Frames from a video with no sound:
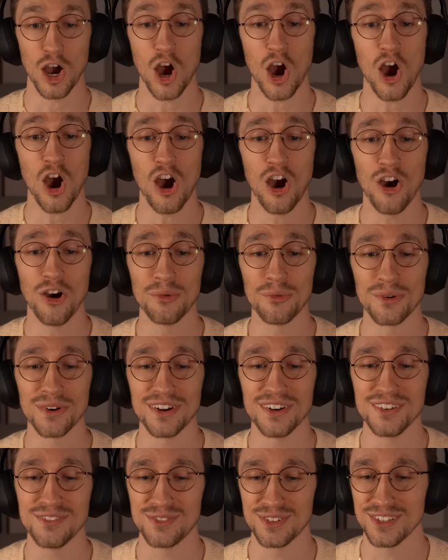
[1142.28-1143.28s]
Oh,
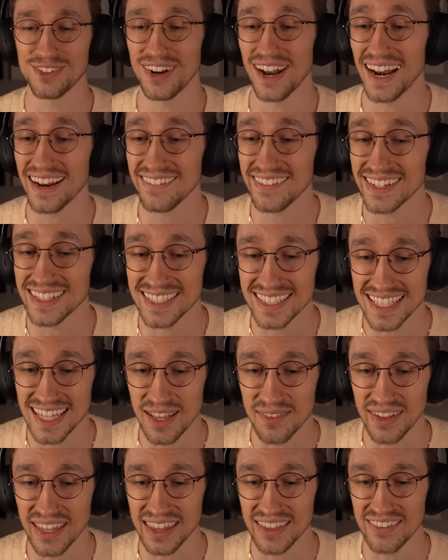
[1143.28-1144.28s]
you're not even gonna see
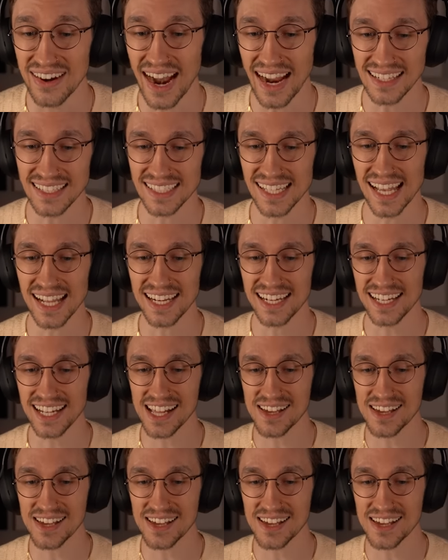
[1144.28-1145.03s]
them getting their asses handed to